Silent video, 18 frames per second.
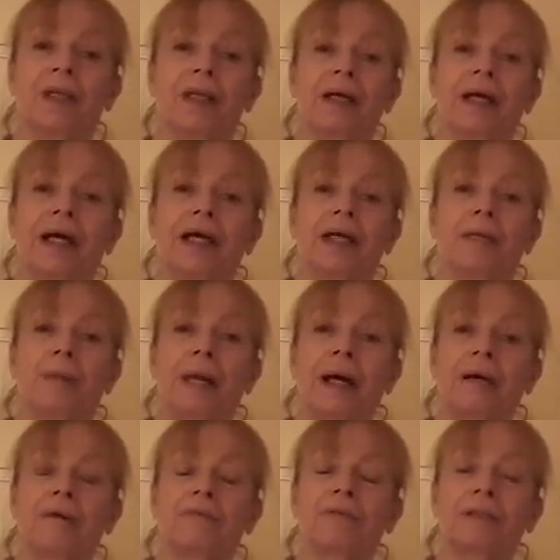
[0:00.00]
get your
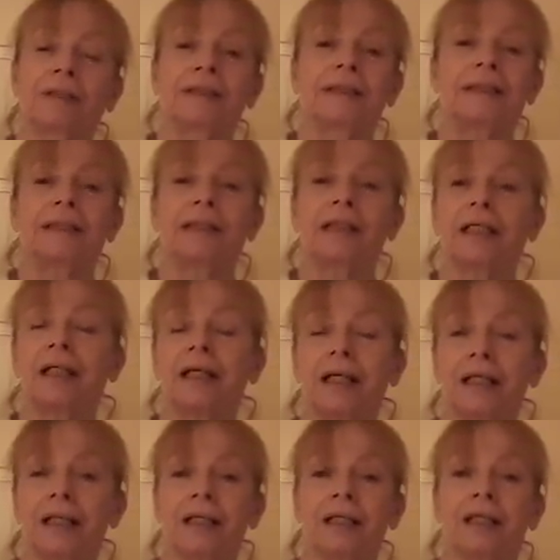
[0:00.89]
breakfast,
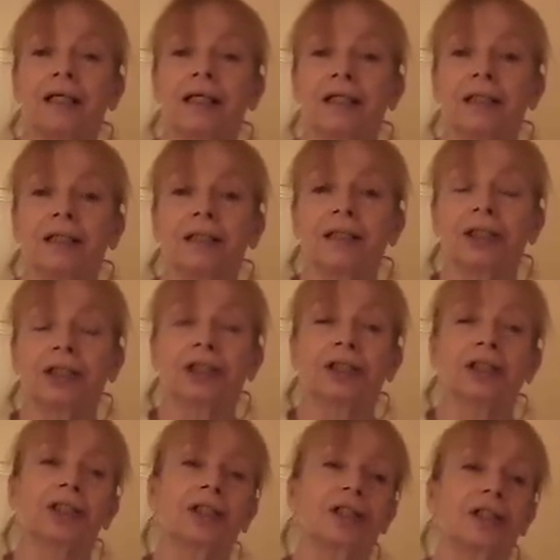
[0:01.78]
your
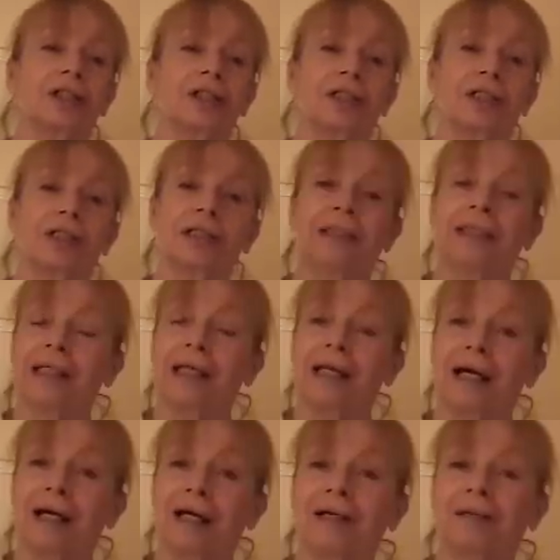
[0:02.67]
lunch, your
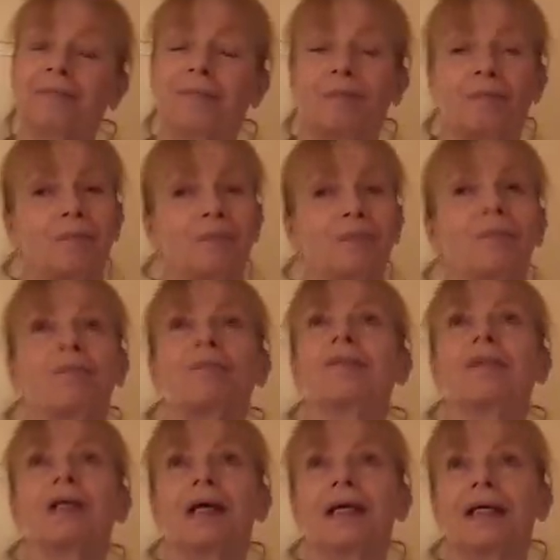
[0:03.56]
dinner,
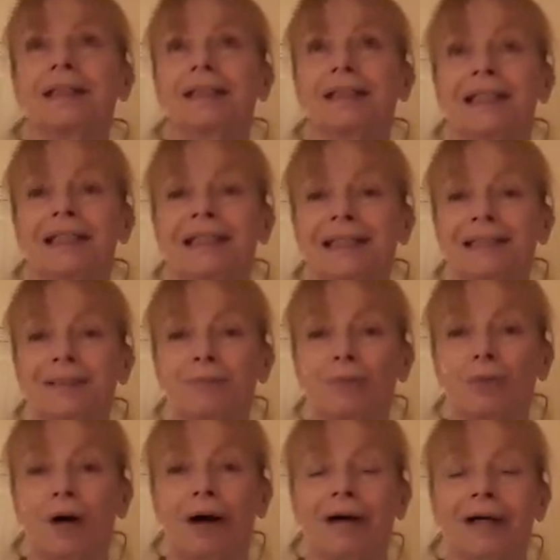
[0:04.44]
decent
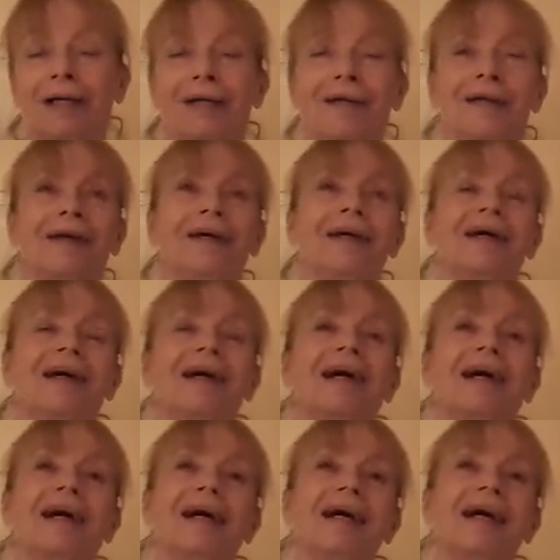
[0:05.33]
wine,
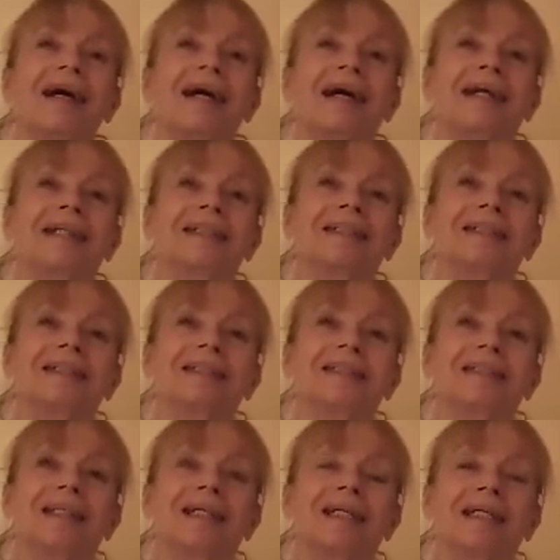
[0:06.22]

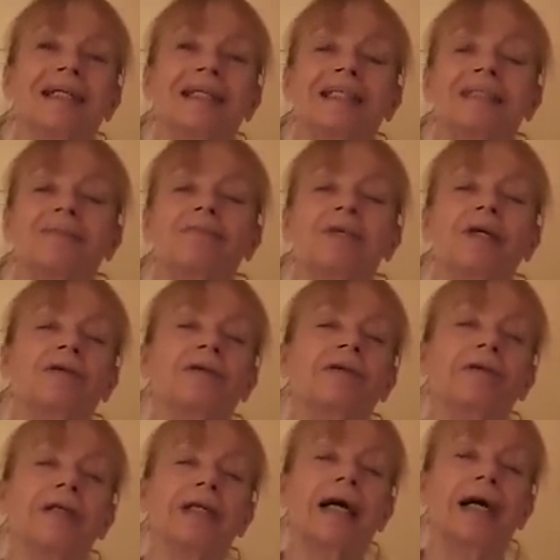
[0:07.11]
and it's
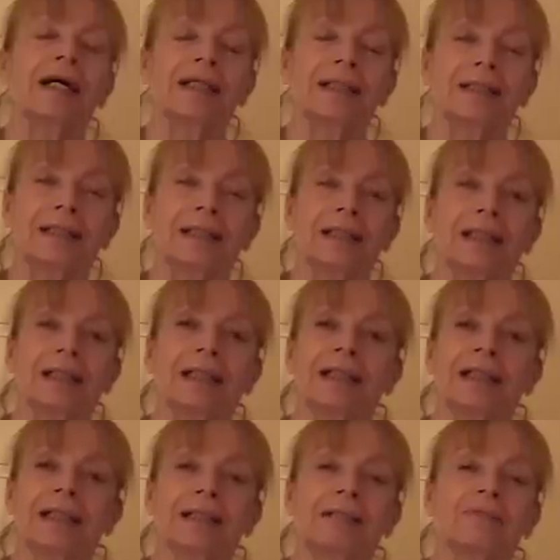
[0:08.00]
very relaxing,
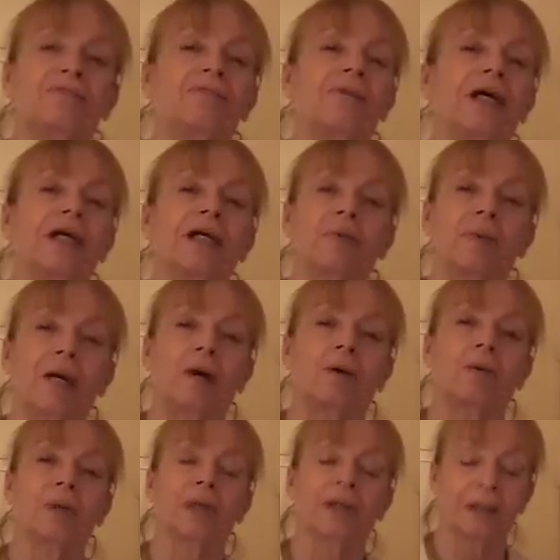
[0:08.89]
and it's very
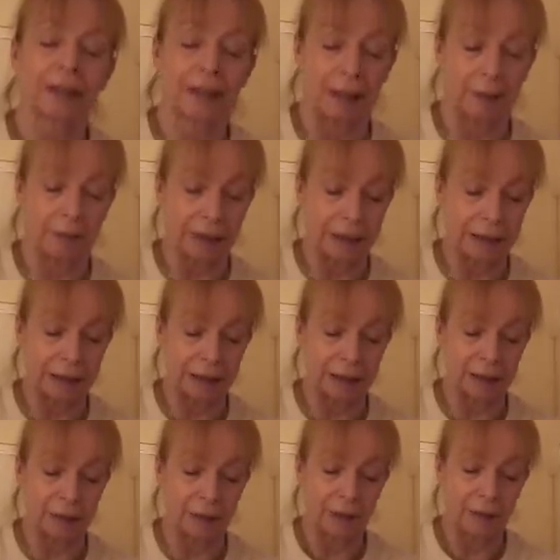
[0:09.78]
well worth going
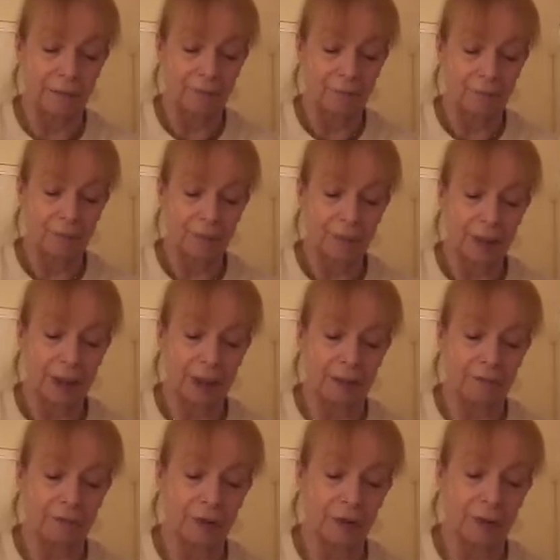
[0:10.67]
to
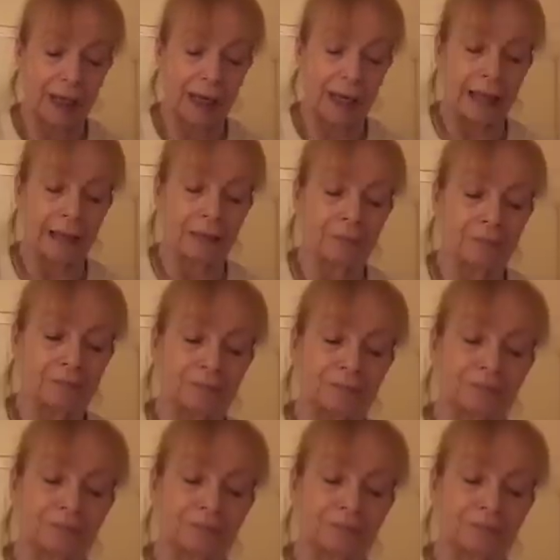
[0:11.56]
if you can.